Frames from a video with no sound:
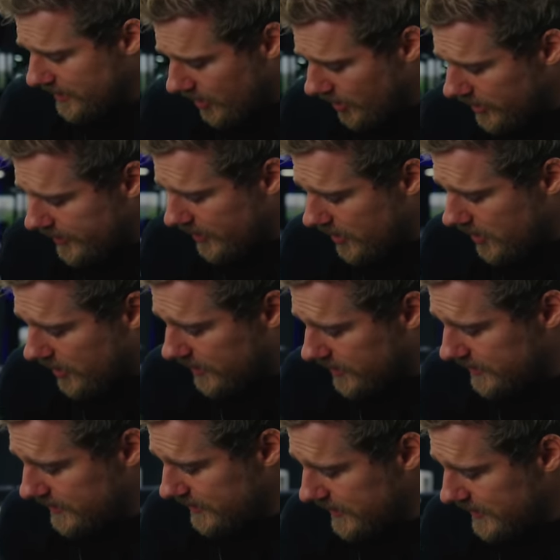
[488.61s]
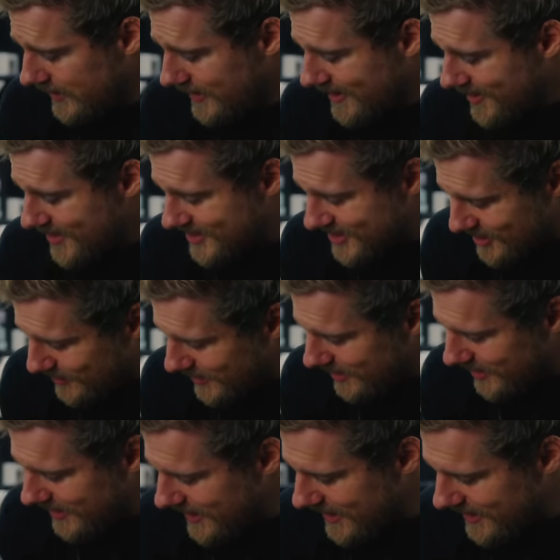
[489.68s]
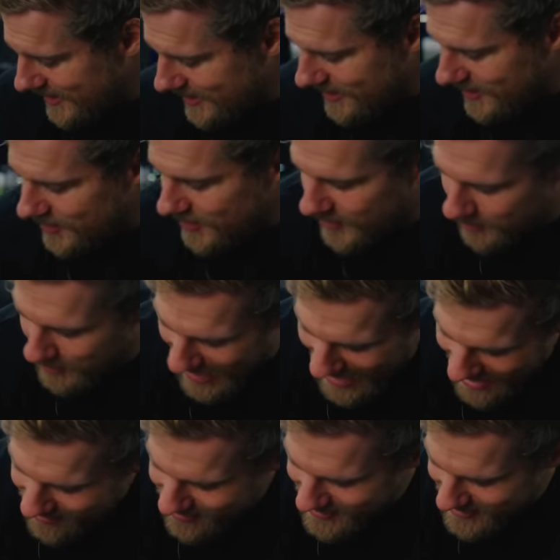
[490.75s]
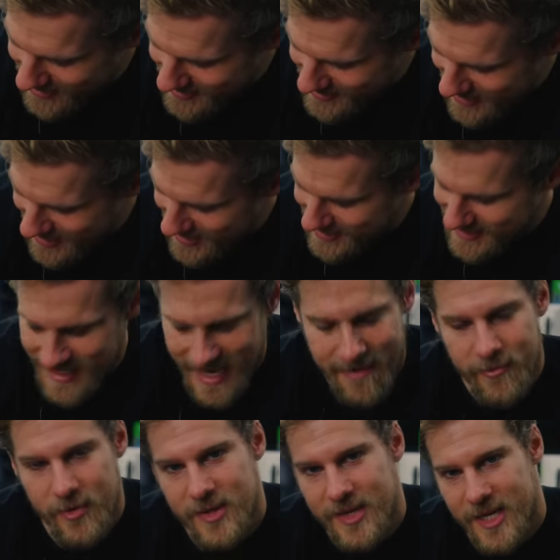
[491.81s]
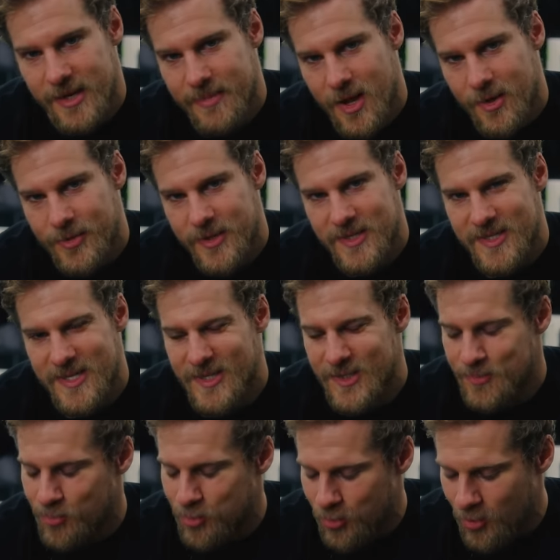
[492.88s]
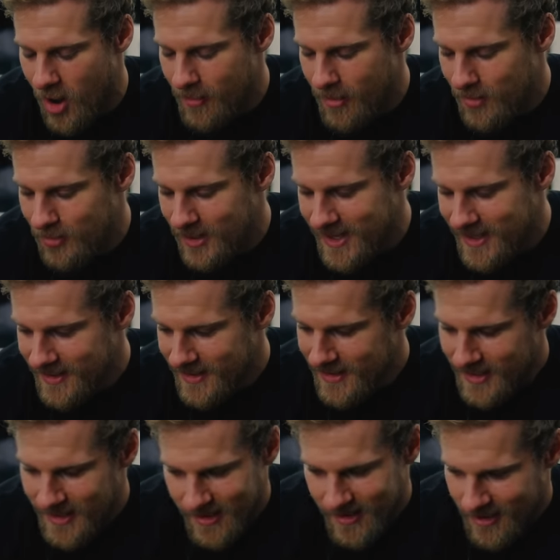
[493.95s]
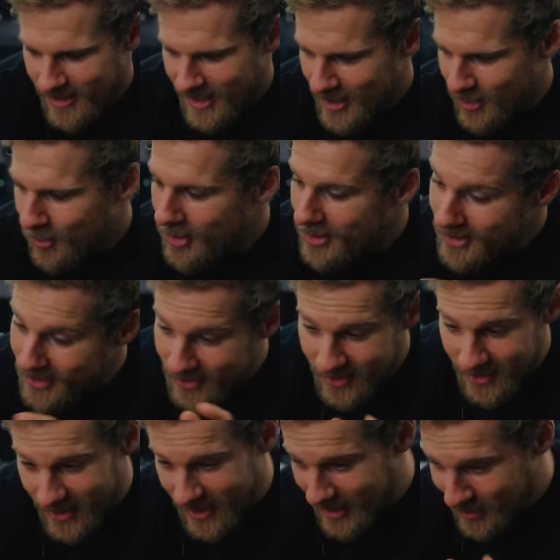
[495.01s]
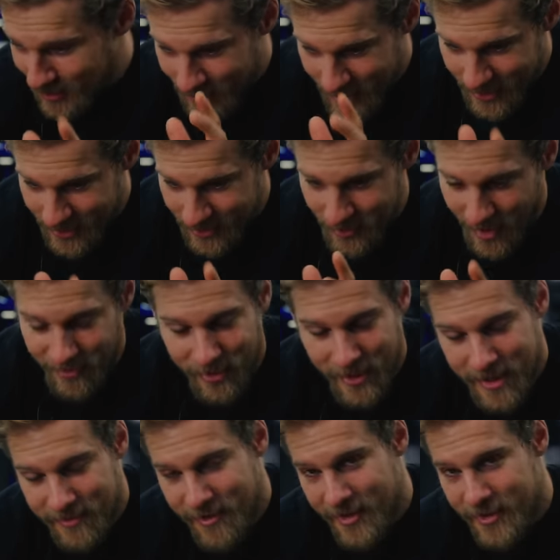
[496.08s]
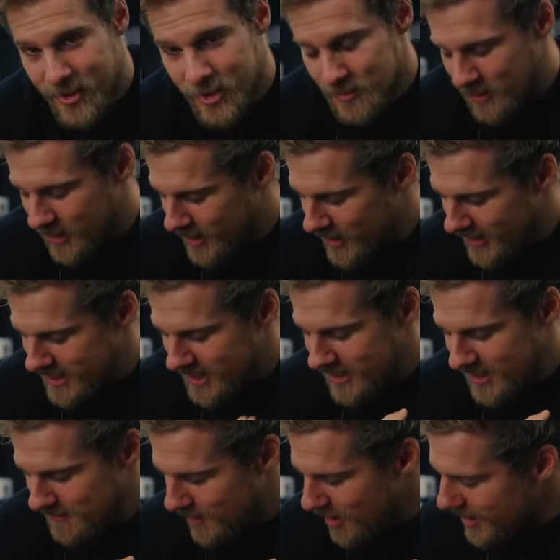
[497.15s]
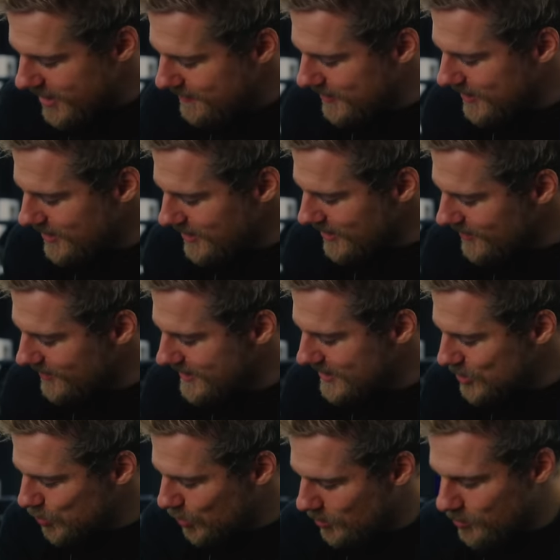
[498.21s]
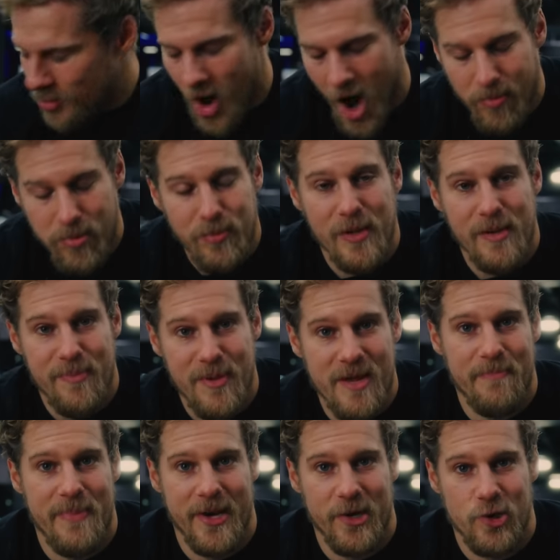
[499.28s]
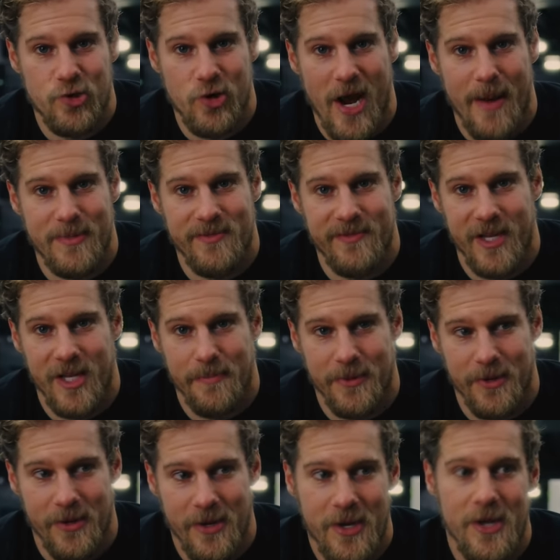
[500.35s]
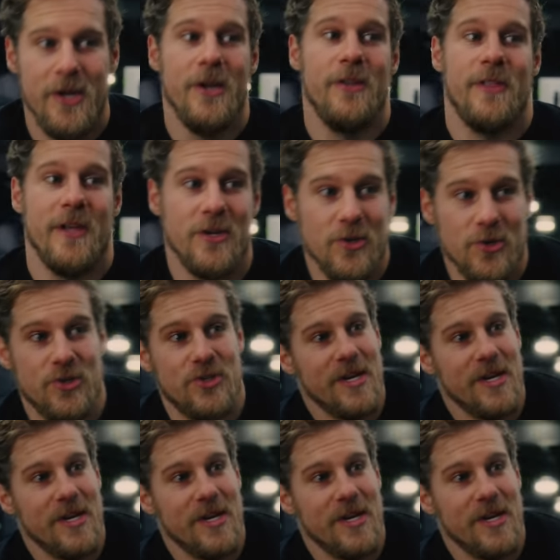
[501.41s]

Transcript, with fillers: And all in all, the stability, the path that it takes, everything about this is probably I don't want to I don't want to ruffle any feathers, but in my opinion, this will probably be a better trap developer than your